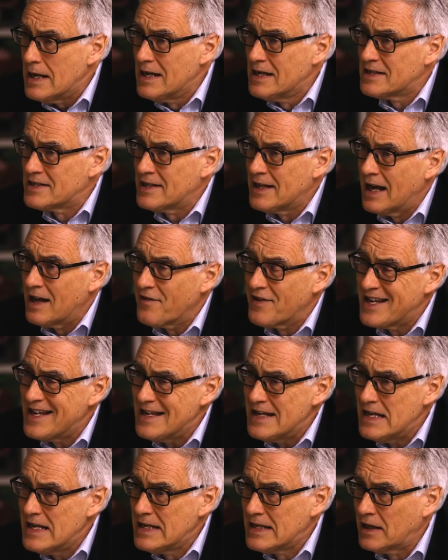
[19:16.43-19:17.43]
is that
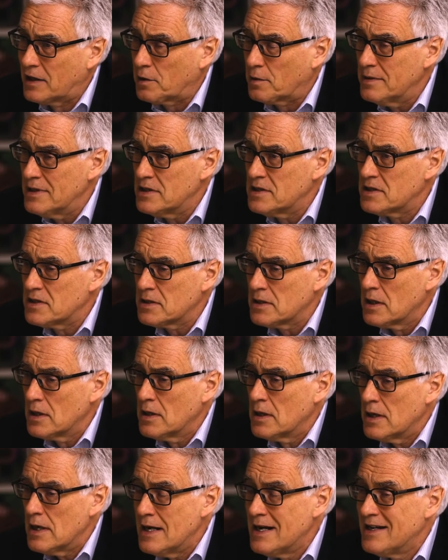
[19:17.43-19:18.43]
the increase
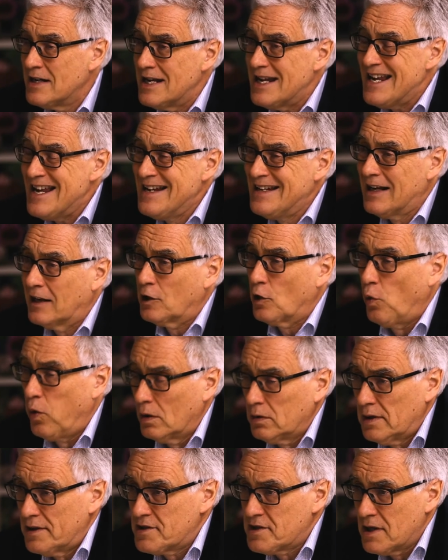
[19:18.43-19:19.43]
in
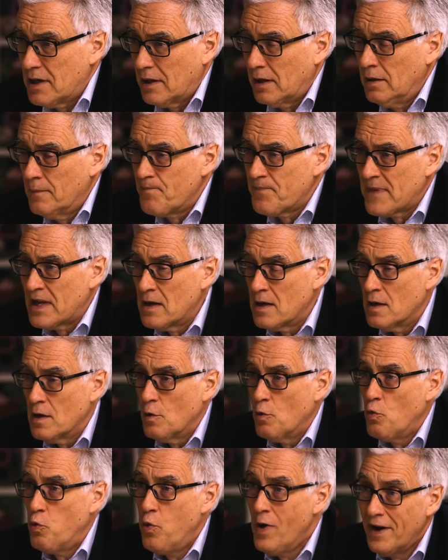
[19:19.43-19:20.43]
inequality
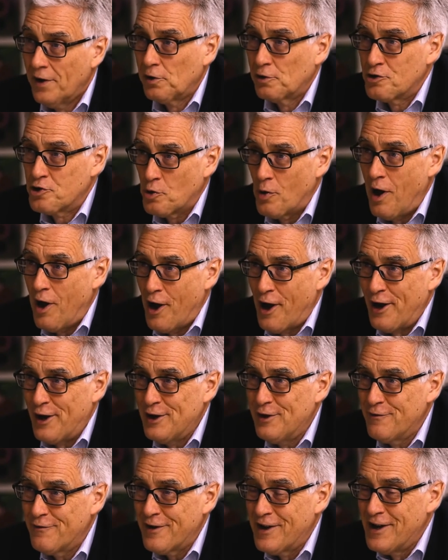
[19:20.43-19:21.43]
will
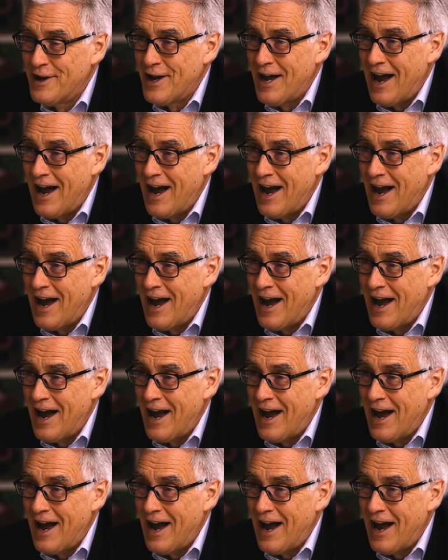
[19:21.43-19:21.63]
drive